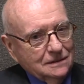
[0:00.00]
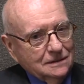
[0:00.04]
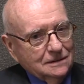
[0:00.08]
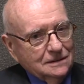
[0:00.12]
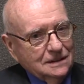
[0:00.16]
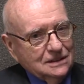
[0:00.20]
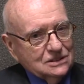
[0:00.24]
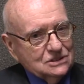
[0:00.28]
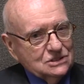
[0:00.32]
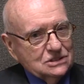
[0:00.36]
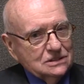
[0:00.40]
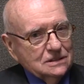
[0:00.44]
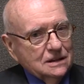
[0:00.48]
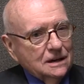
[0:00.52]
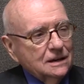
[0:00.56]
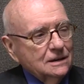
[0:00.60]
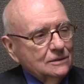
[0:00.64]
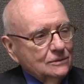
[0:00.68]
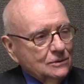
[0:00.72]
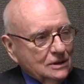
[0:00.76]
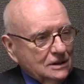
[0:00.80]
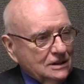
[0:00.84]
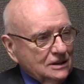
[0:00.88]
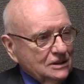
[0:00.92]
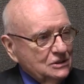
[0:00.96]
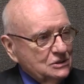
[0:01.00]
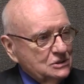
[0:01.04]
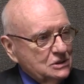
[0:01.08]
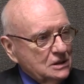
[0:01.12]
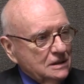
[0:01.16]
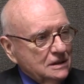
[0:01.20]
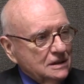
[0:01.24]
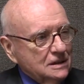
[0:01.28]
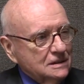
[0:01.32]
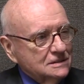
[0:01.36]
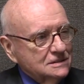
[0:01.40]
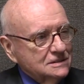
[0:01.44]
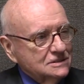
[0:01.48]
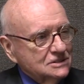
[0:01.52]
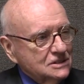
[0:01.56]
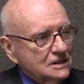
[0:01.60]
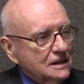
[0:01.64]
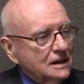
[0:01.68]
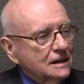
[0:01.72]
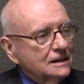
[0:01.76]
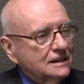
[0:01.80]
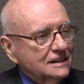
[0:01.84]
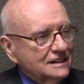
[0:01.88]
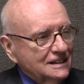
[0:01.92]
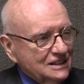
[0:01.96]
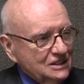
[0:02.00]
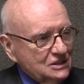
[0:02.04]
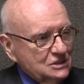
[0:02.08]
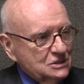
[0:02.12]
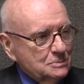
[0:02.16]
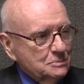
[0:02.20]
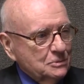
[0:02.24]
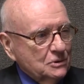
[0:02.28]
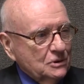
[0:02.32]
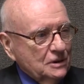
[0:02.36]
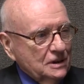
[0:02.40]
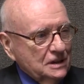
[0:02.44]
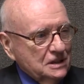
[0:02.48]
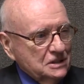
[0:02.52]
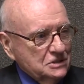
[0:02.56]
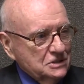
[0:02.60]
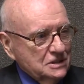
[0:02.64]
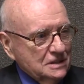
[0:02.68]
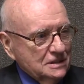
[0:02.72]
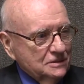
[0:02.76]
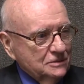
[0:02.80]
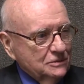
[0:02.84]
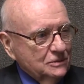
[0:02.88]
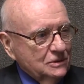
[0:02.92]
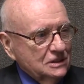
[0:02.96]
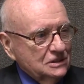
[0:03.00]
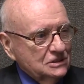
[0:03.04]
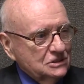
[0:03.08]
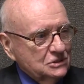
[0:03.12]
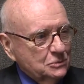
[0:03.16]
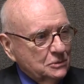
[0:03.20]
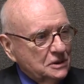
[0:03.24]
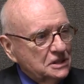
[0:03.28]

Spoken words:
it's not an inspiration to us.